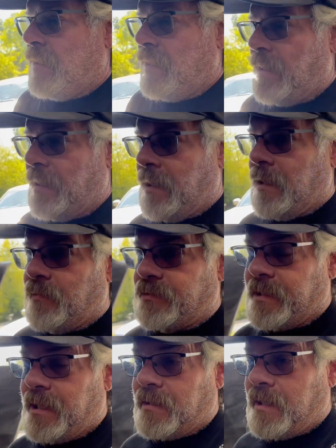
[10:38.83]
and we'll
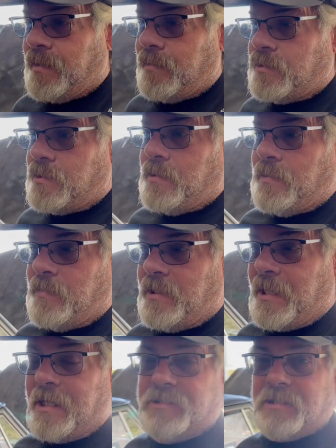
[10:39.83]
see how it goes.
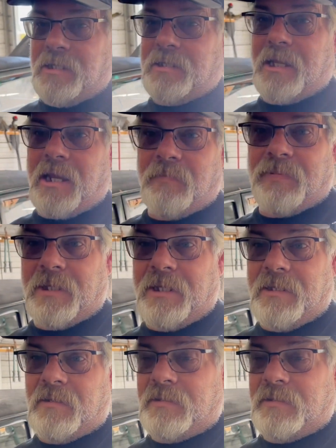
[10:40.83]
But like I said, the game plan on